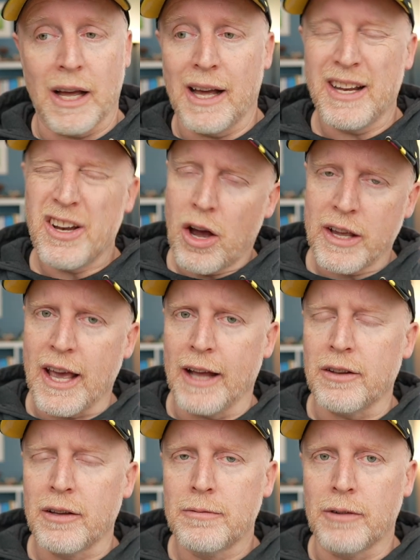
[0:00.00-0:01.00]
Not yet,
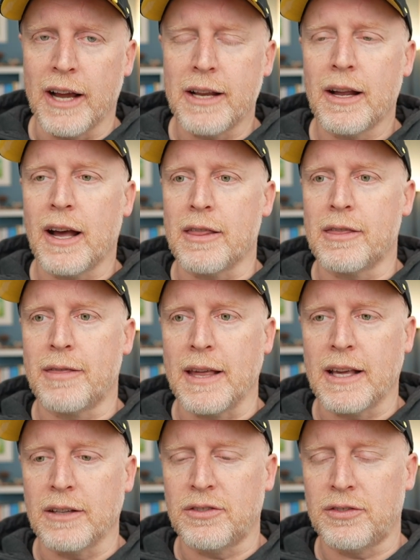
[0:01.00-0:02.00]
right? I think
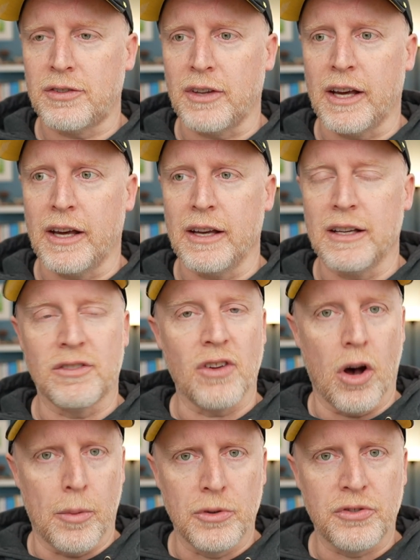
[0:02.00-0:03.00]
it's
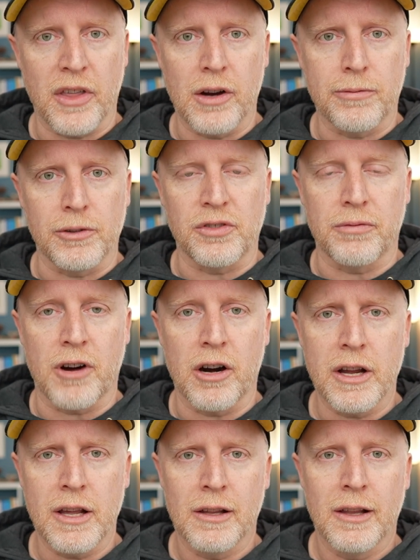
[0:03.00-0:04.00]
almost there for
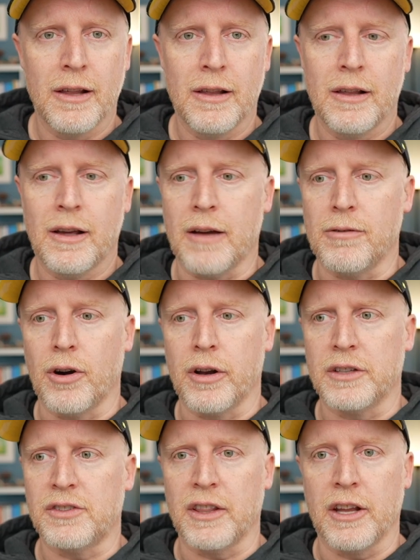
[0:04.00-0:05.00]
Safari. I've heard
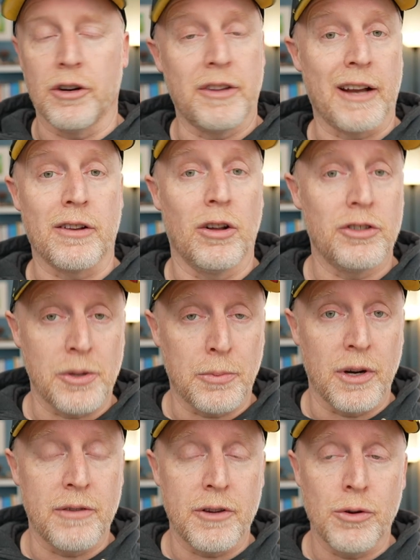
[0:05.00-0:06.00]
it's in their technology
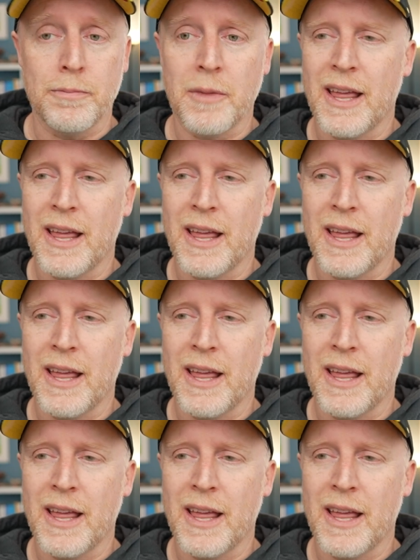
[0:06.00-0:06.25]
preview.